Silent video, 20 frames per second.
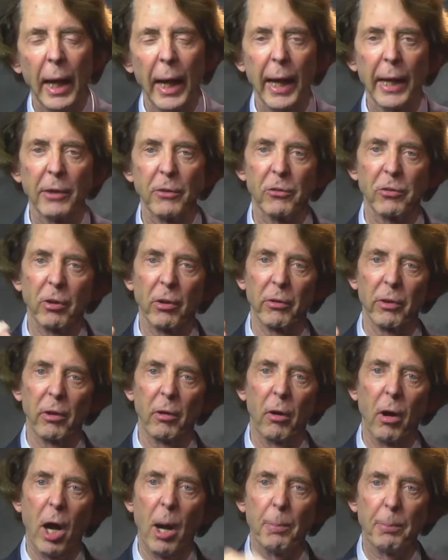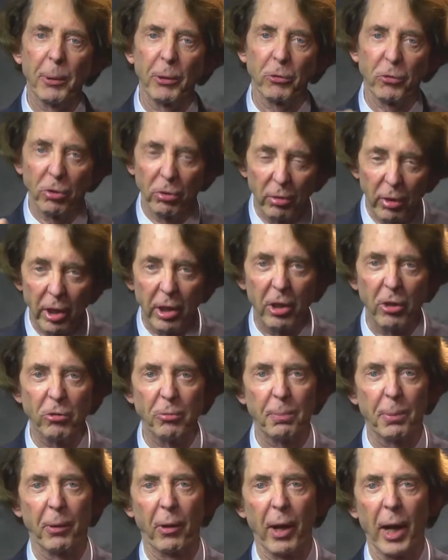And so there are opportunities
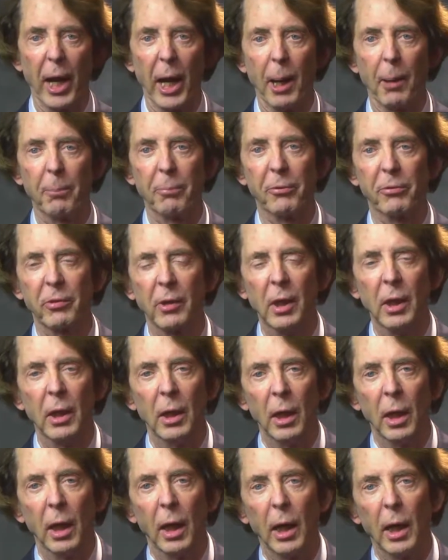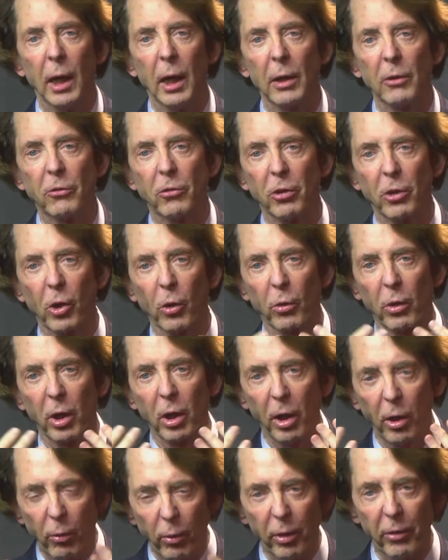perhaps to go to
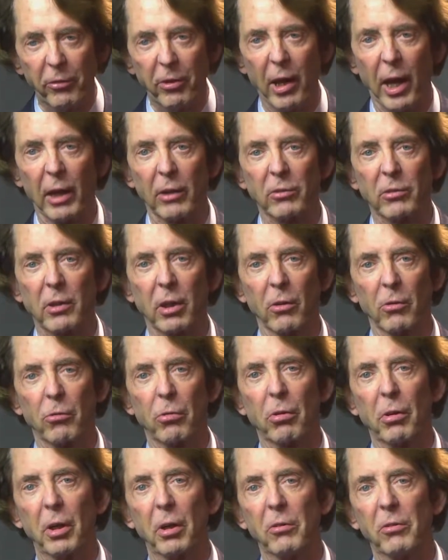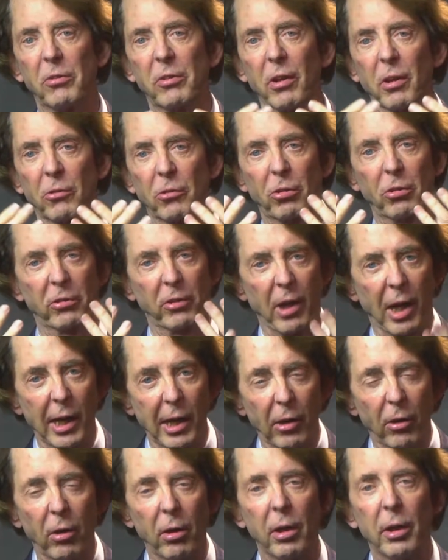lower tax countries such as
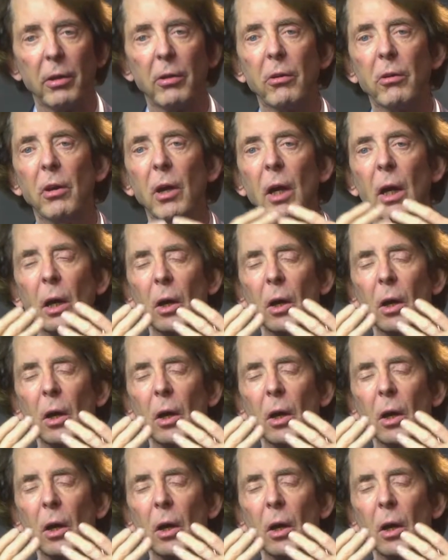Ireland